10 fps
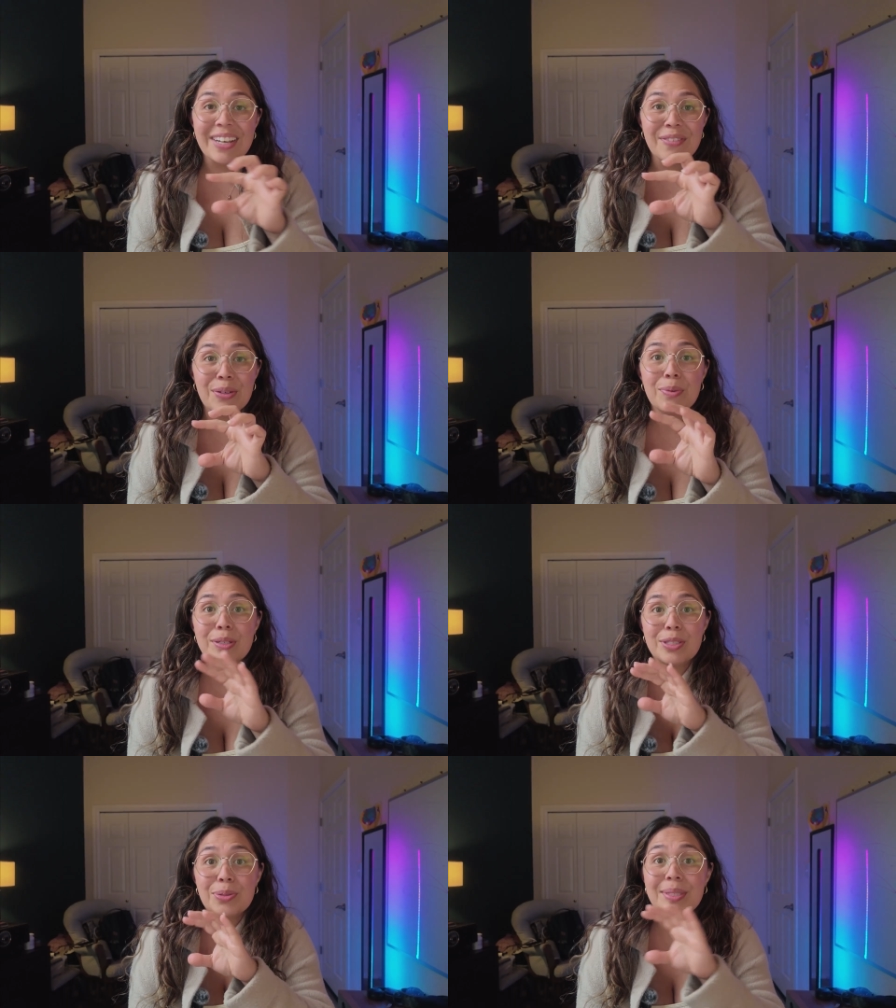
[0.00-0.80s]
If you
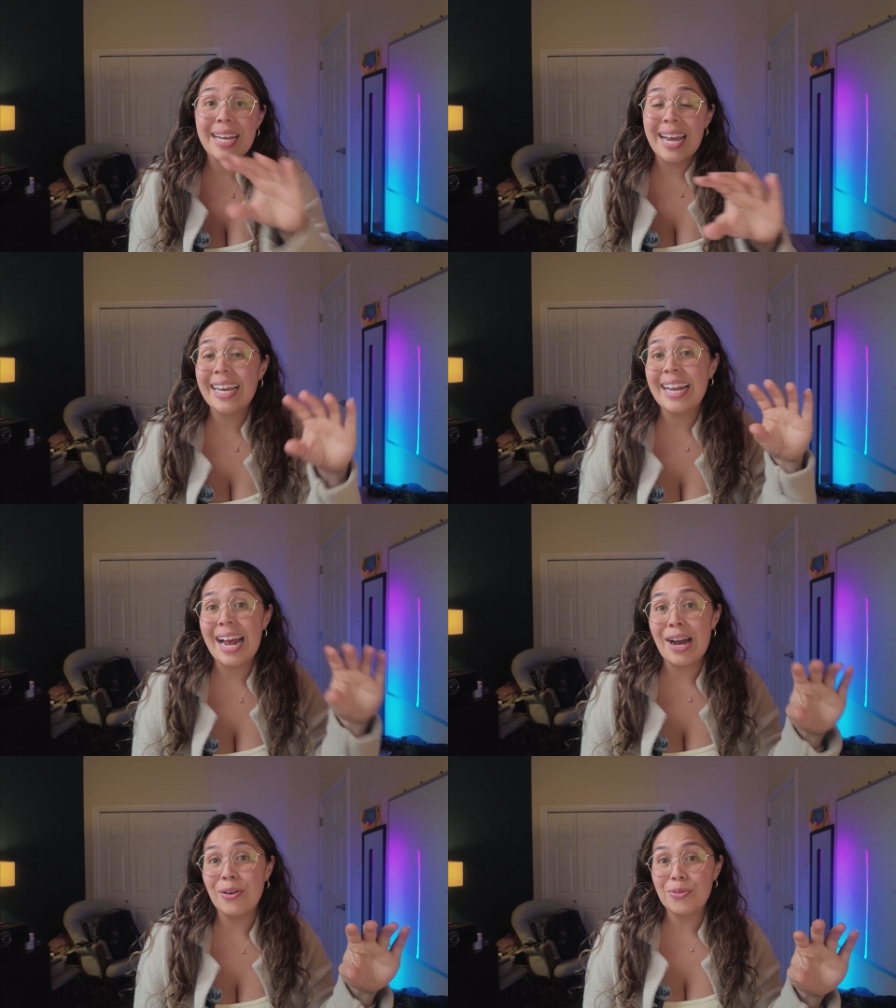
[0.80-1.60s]
want to take it
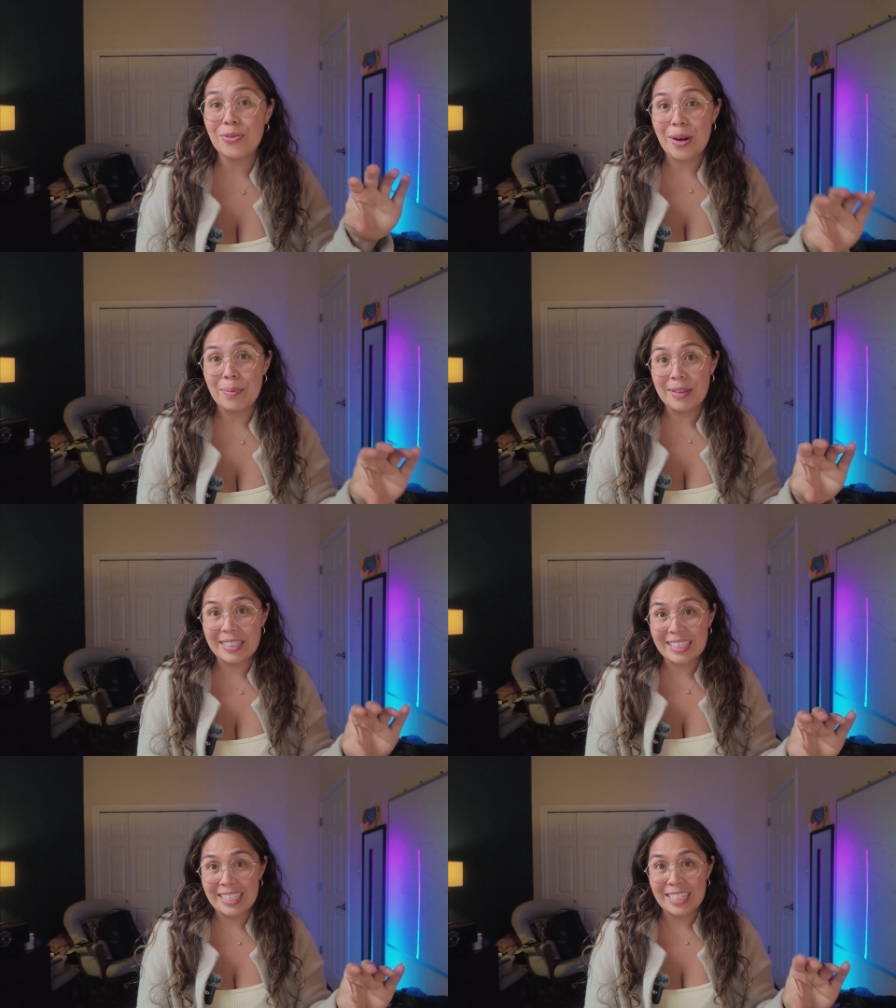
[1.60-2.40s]
out from
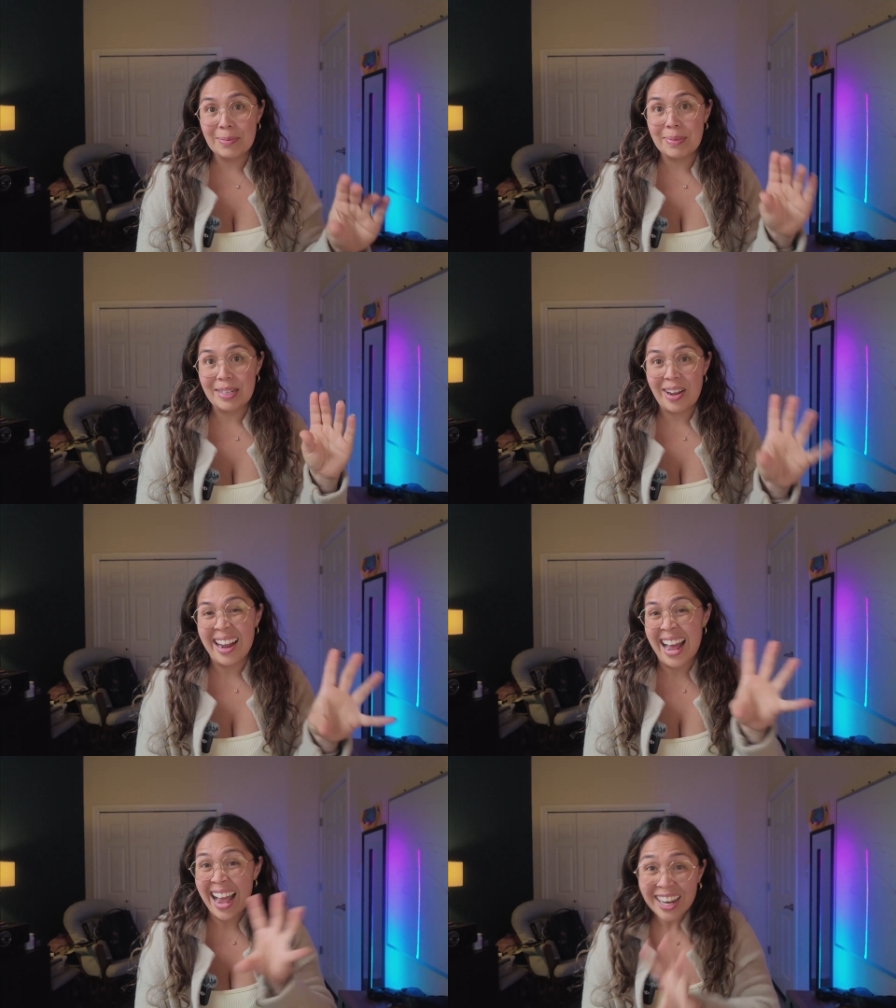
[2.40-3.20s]
the scene but
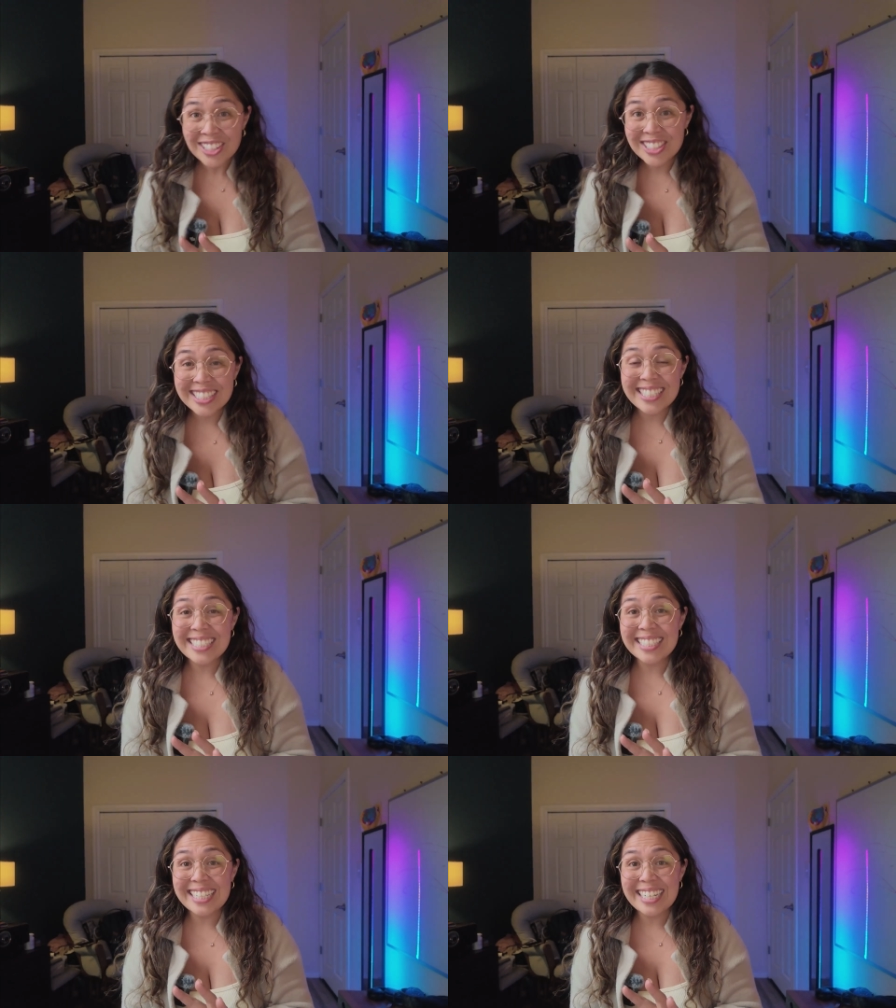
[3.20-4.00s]
not
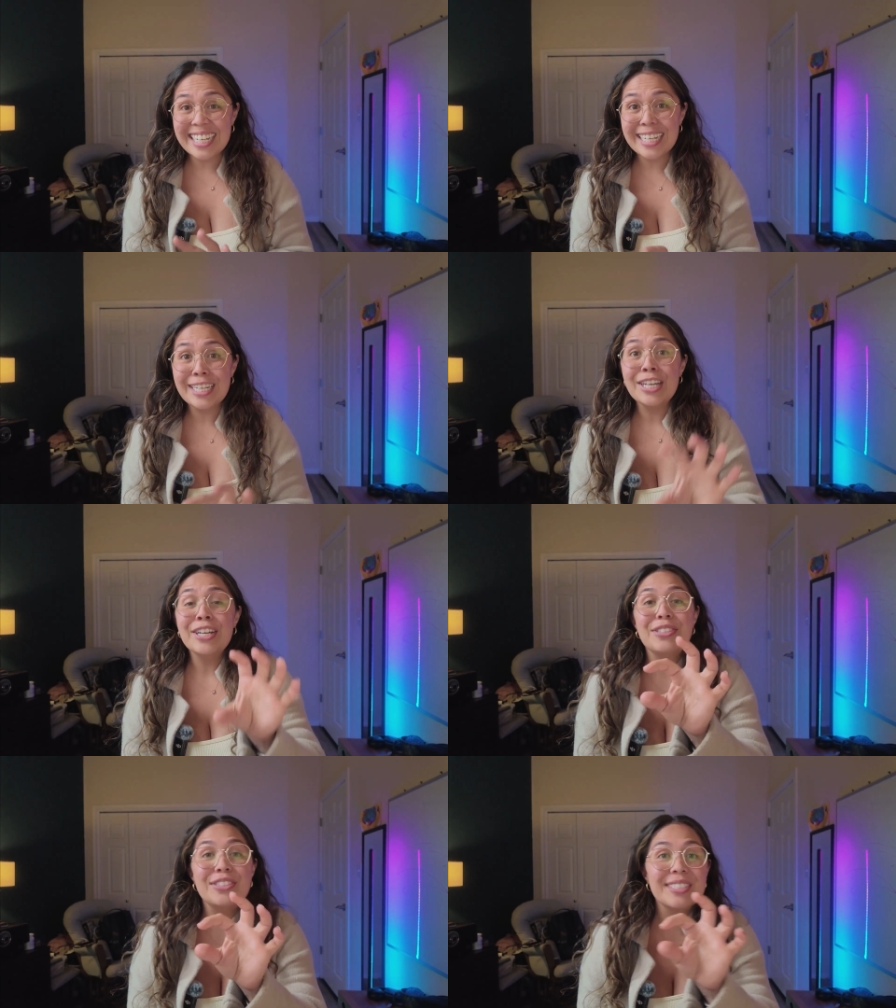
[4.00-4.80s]
actually delete it,
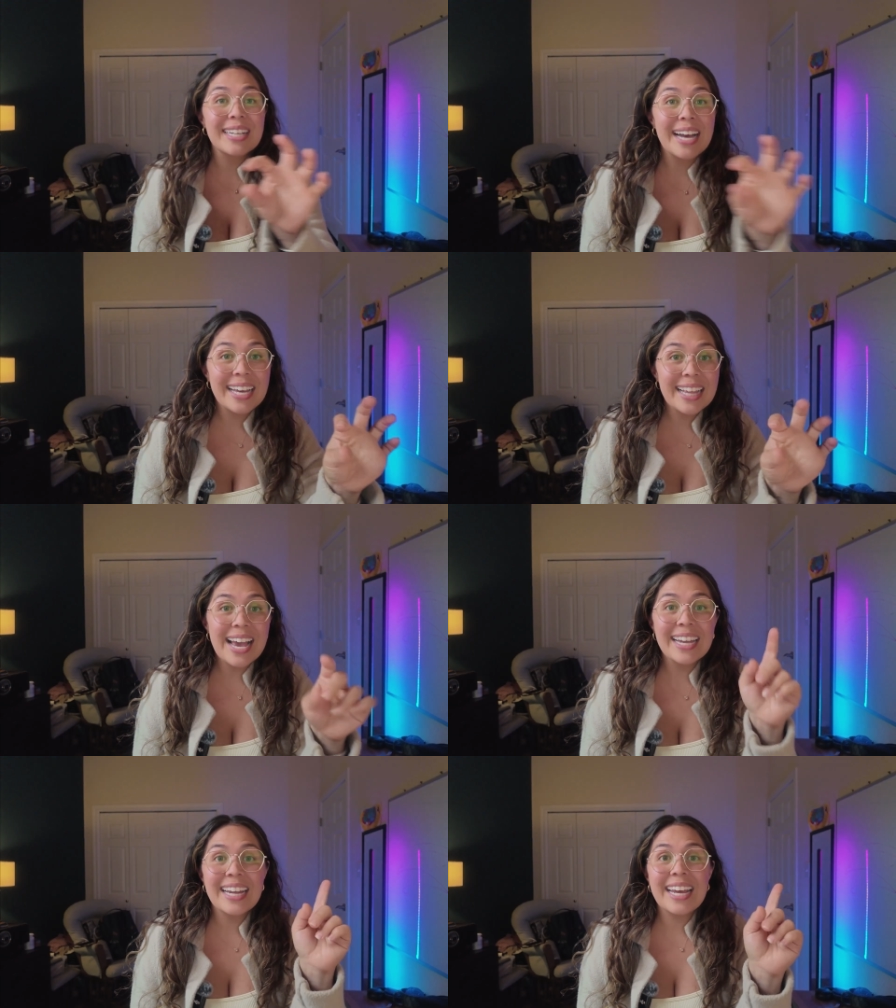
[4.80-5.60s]
you just
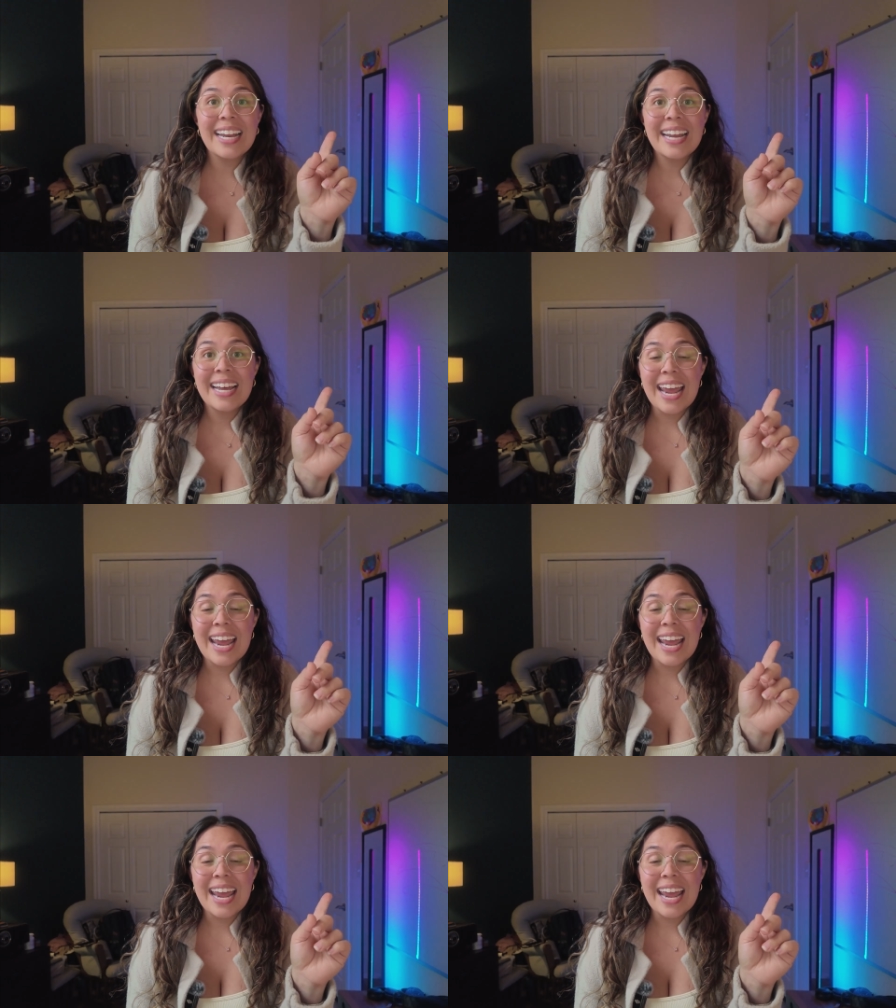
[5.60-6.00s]
highlight it